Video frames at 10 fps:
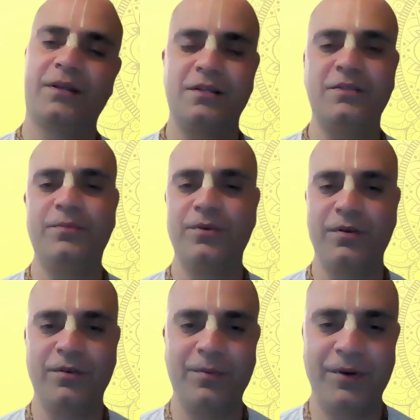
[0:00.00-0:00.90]
Such a
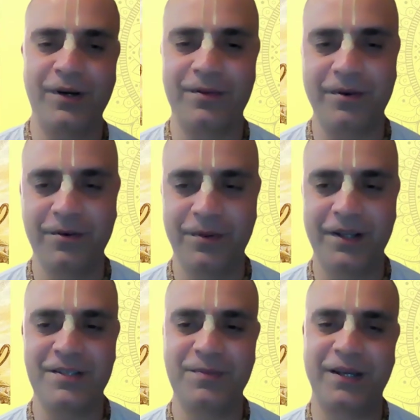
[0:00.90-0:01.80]
beautiful point
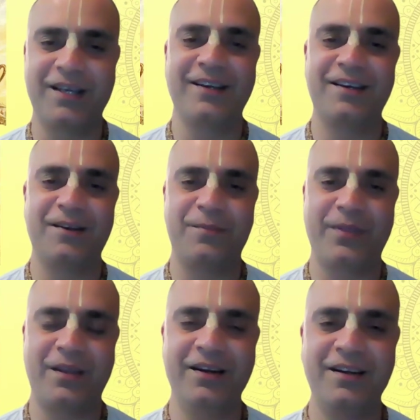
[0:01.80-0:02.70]
Prabhupada is making here,
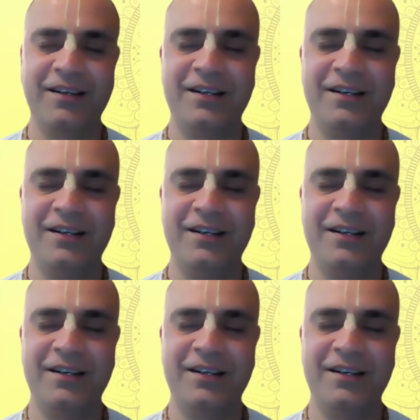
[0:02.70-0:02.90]
right?